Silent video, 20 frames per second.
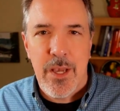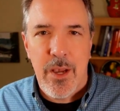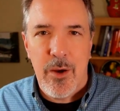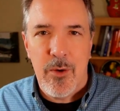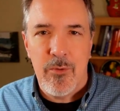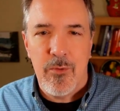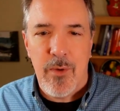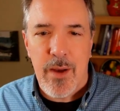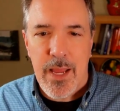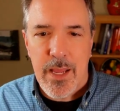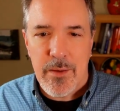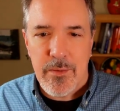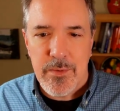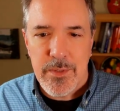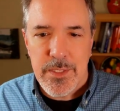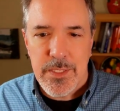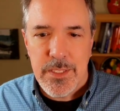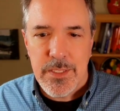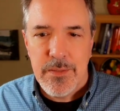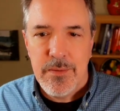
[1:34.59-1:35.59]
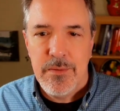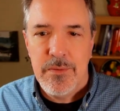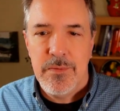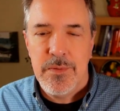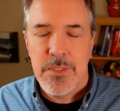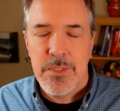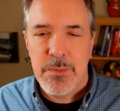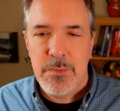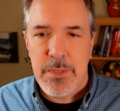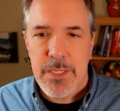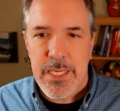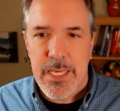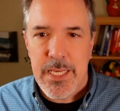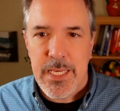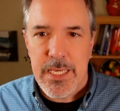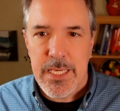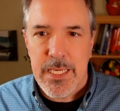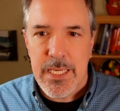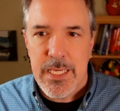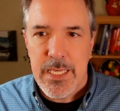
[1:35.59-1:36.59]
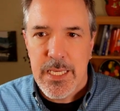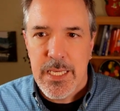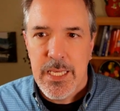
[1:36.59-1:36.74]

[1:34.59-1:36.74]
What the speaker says: around speaking